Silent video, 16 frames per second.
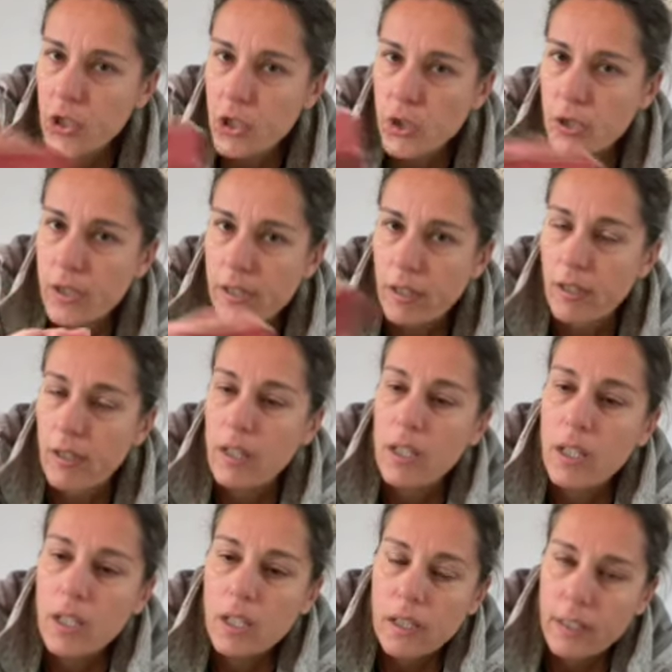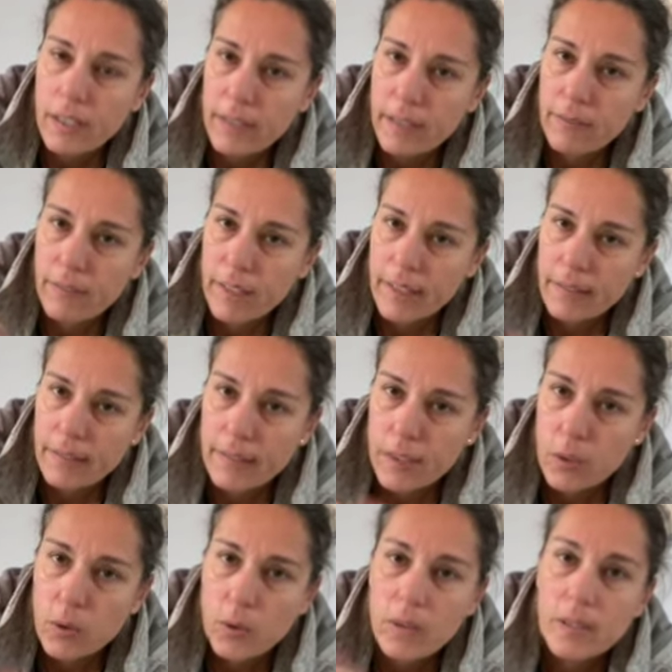just give like a
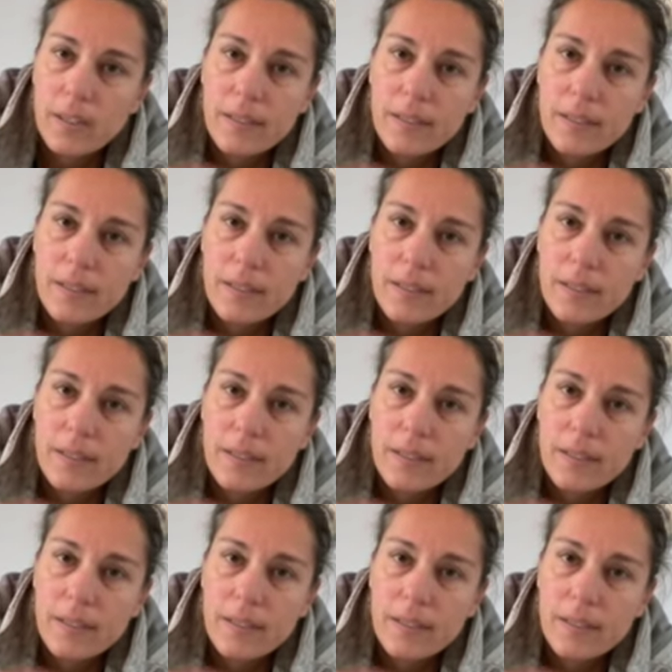little